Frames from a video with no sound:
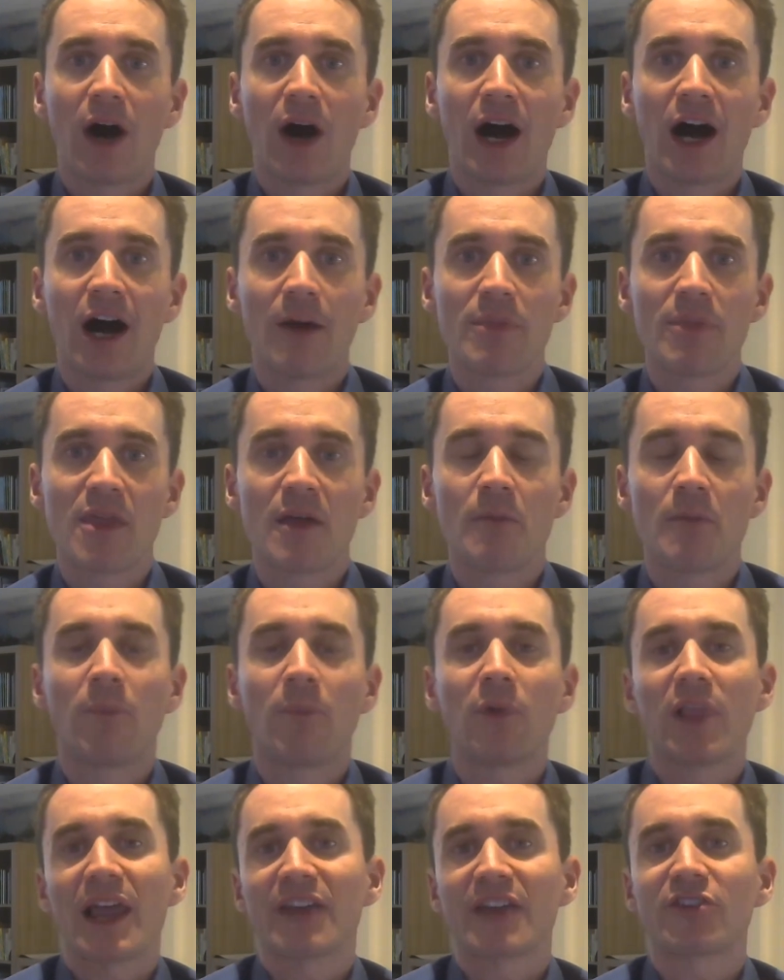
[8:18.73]
the
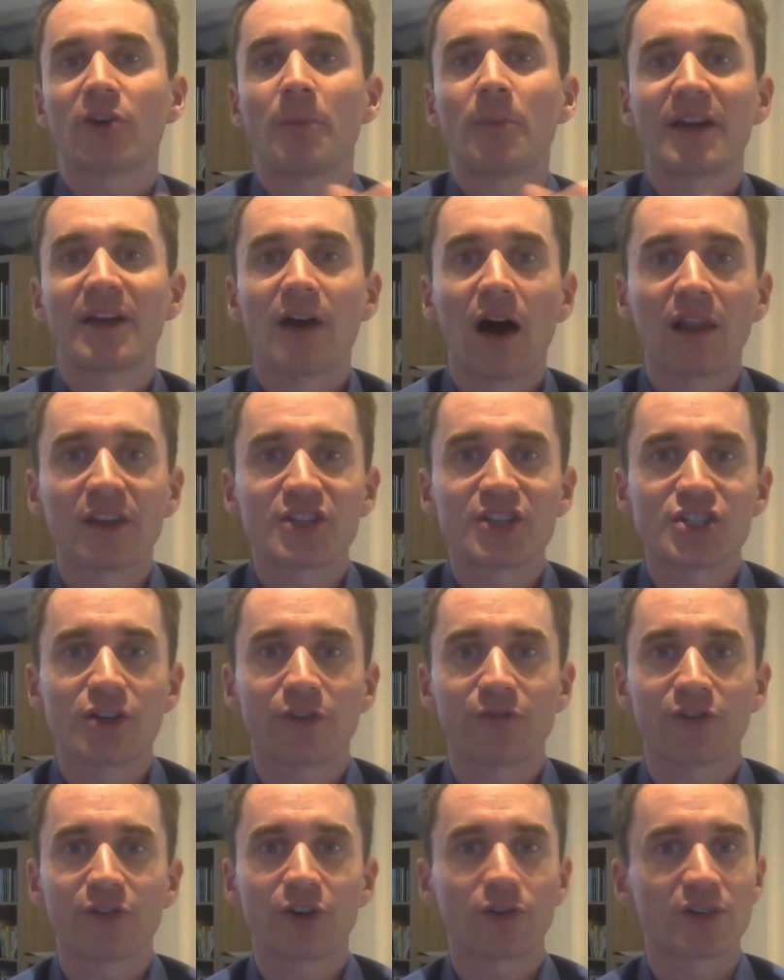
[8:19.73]
molecular biology of
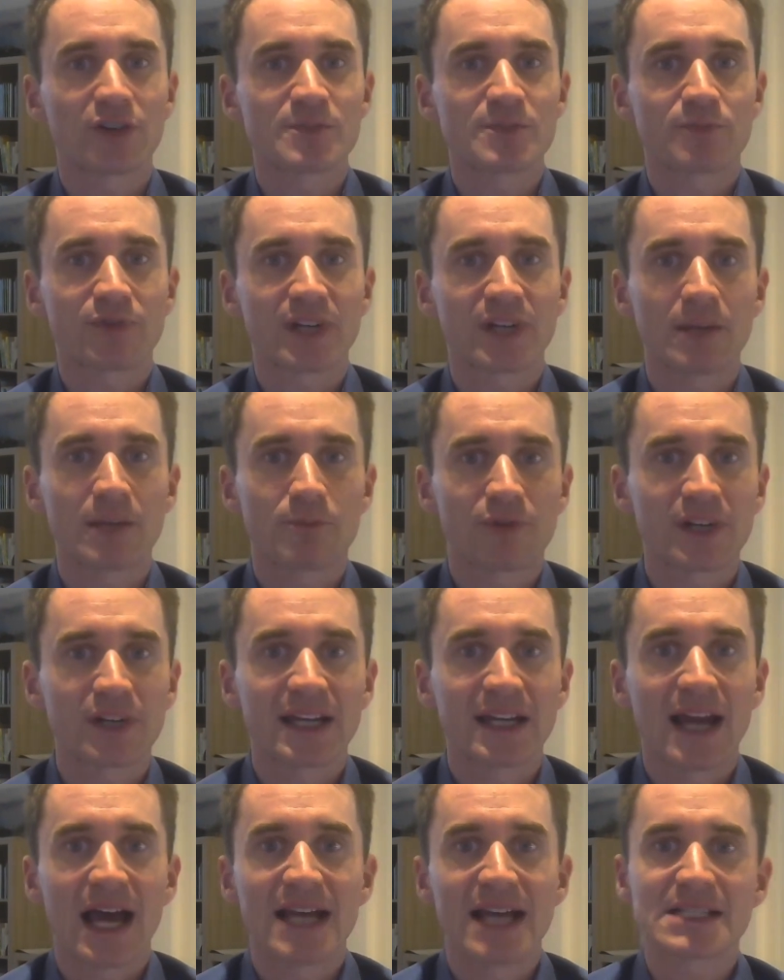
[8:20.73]
neurons pretty
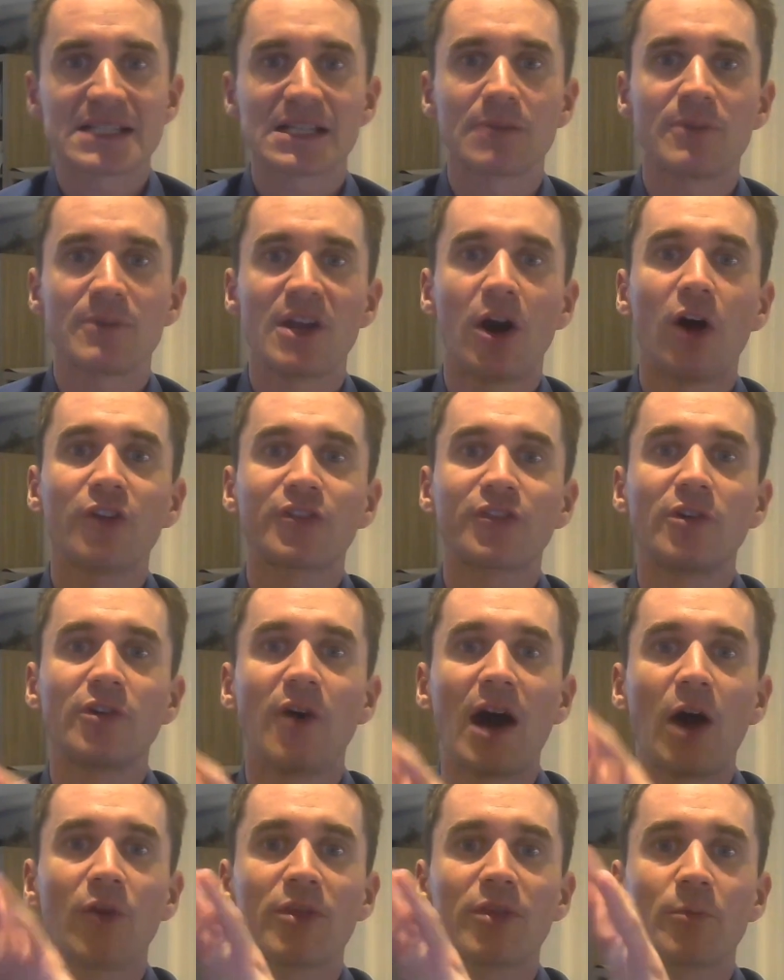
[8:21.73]
nicely. We also know
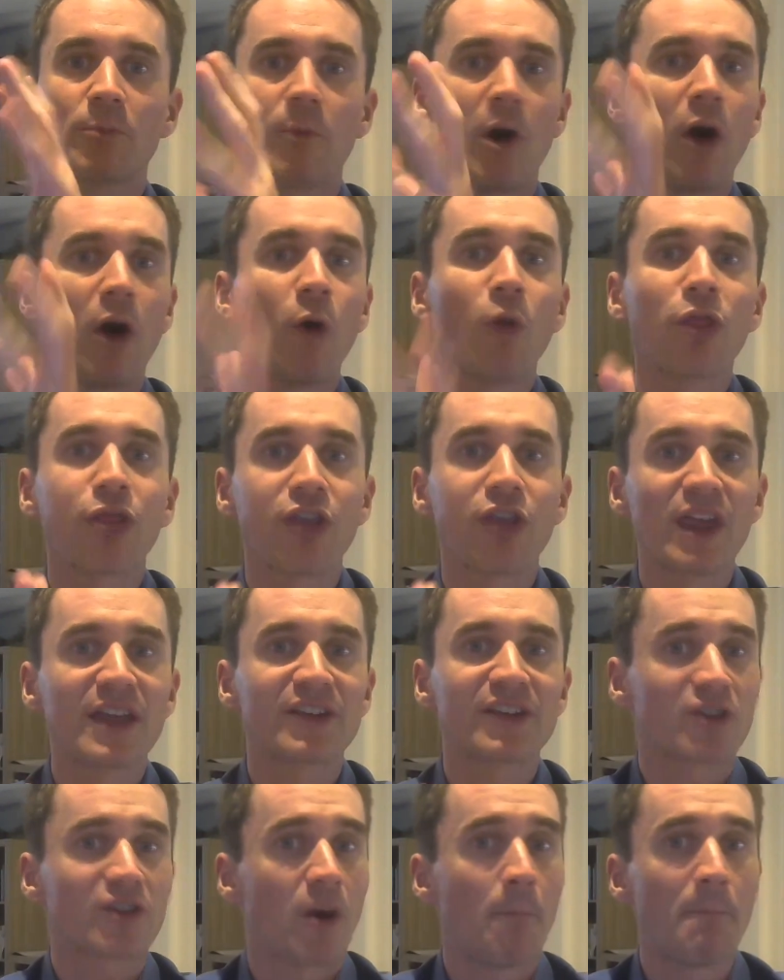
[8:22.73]
how the whole thing is
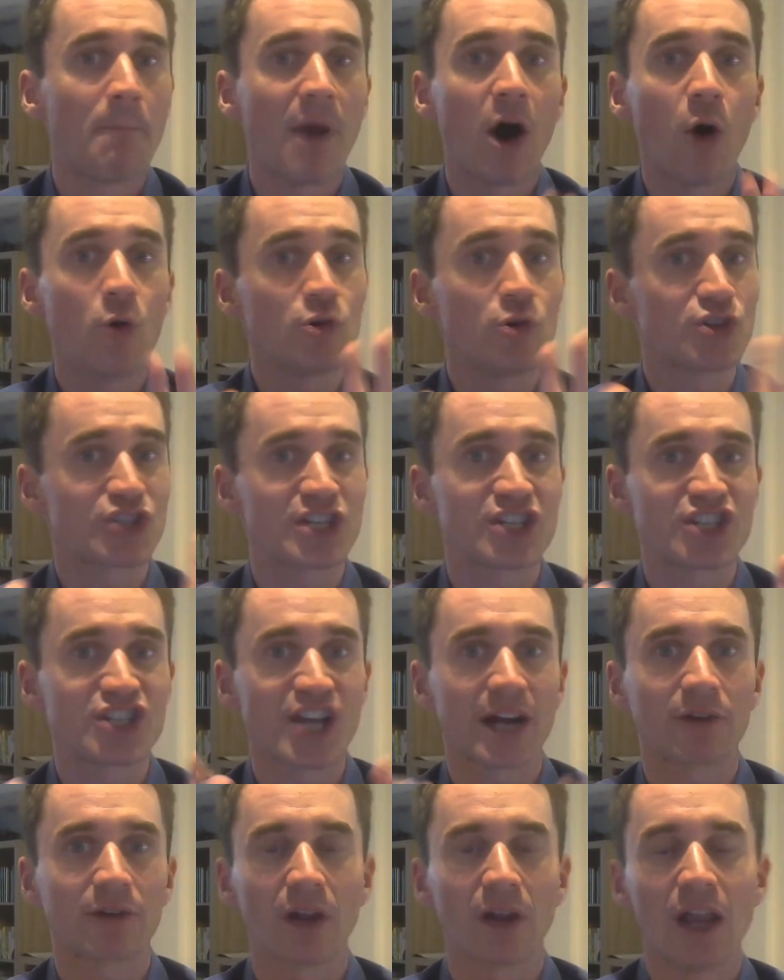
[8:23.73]
composed in
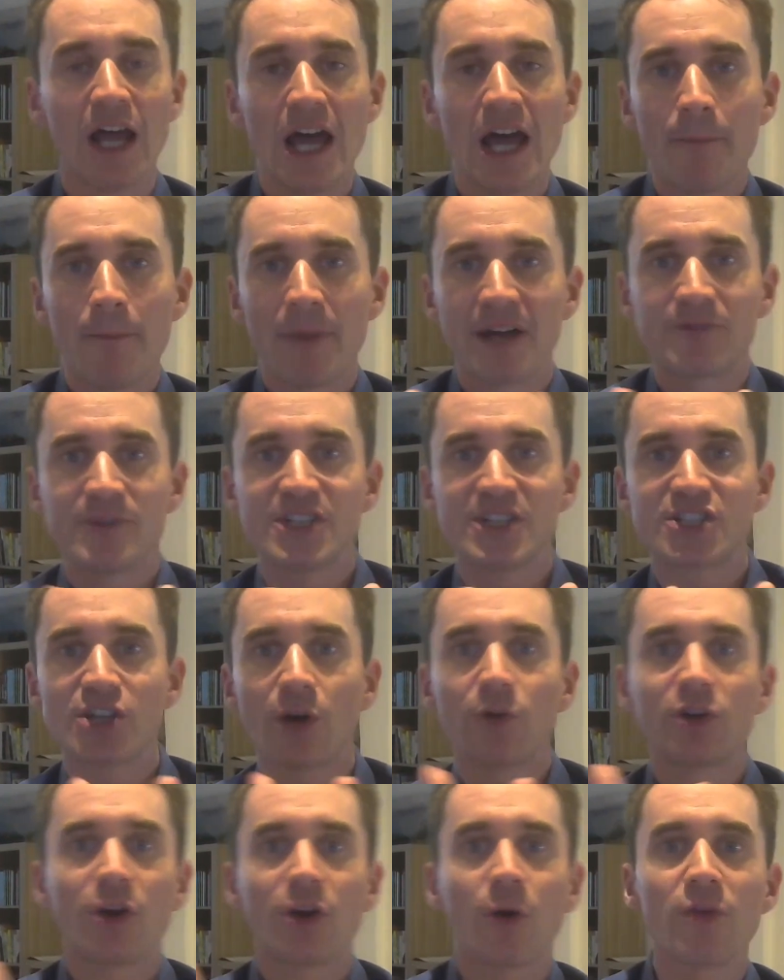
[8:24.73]
general, but we don't
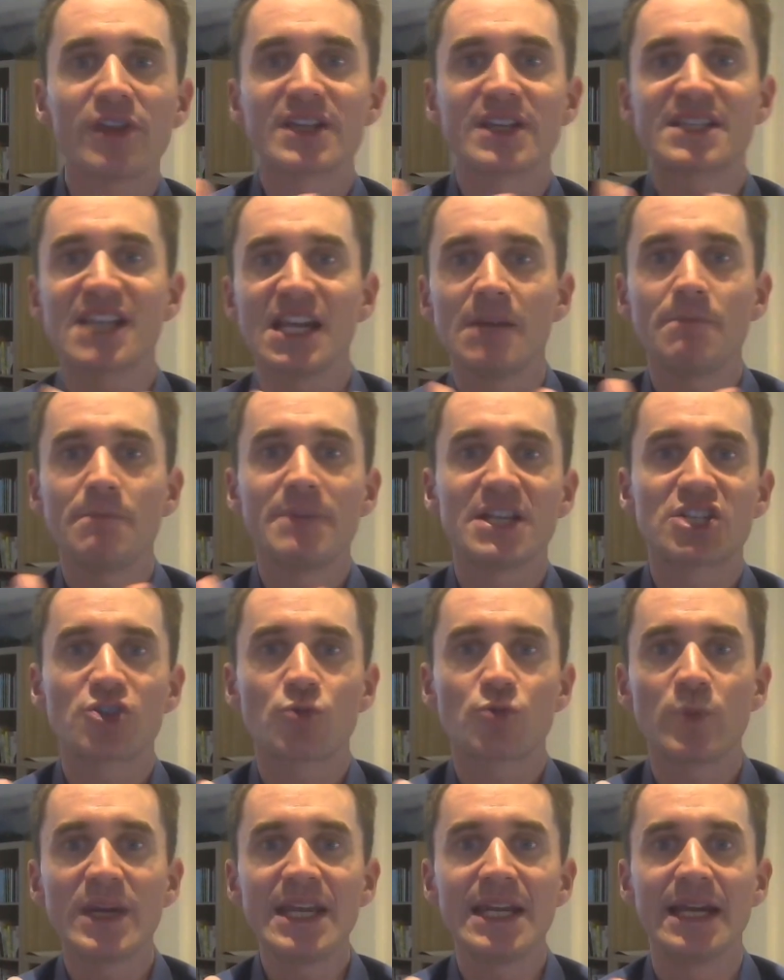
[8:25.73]
know this in
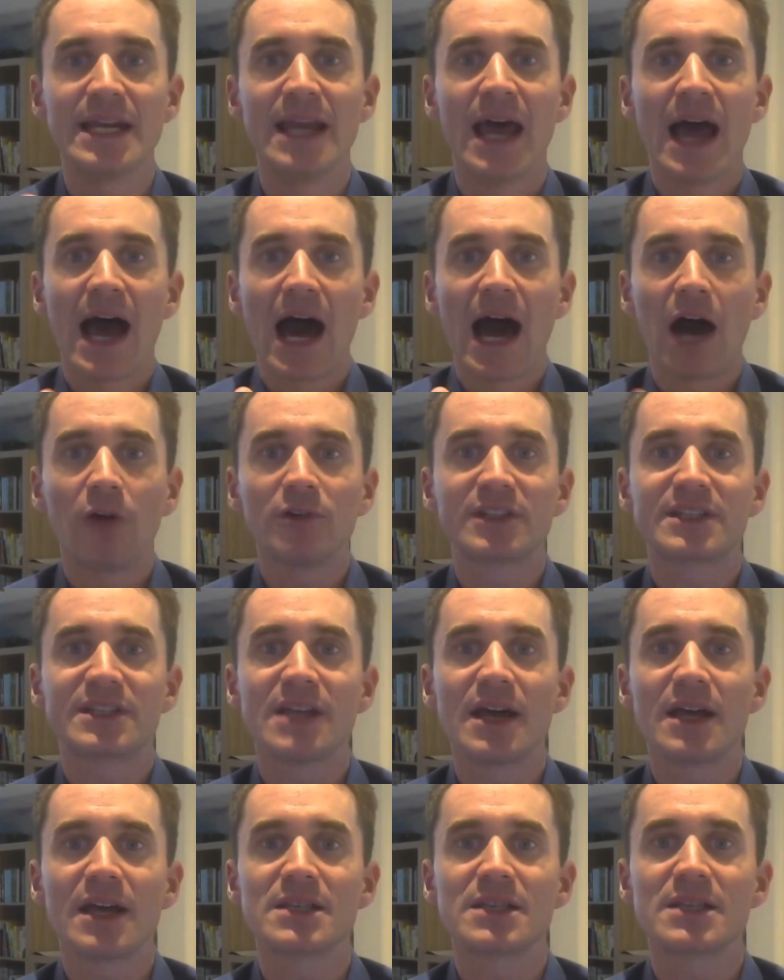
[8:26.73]
between. How
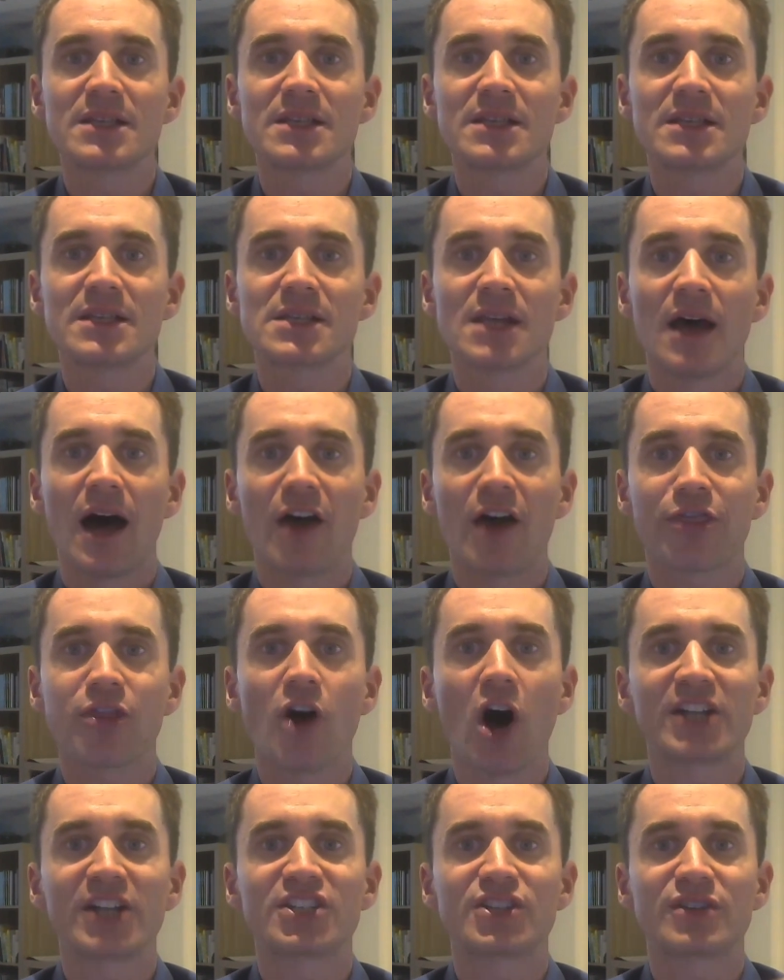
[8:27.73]
is
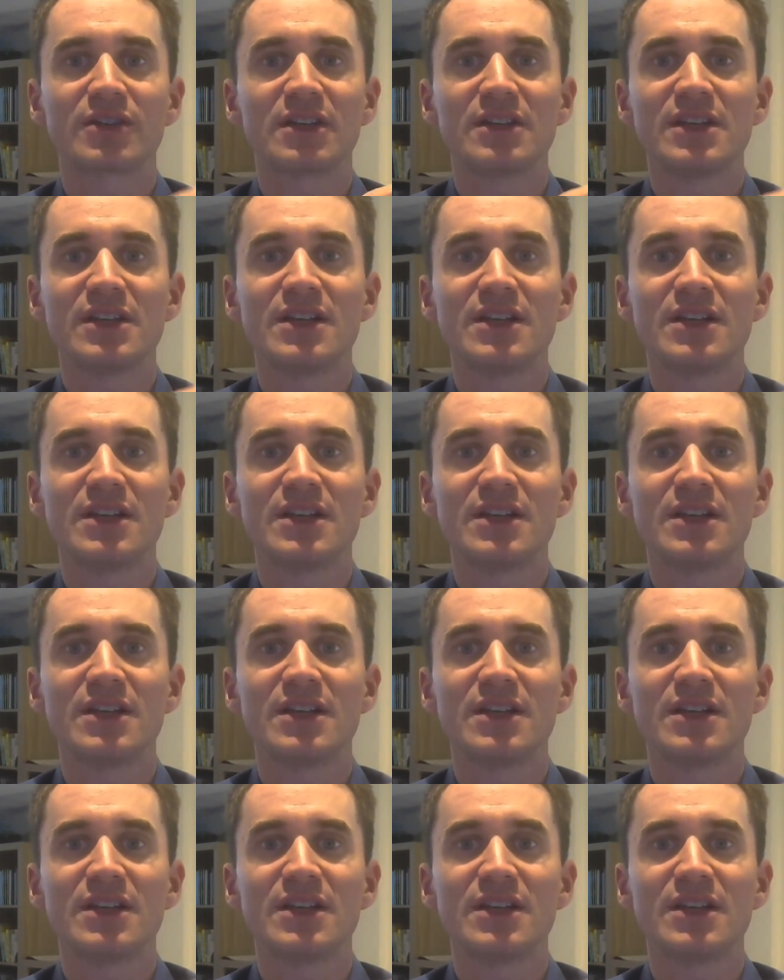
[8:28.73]
thought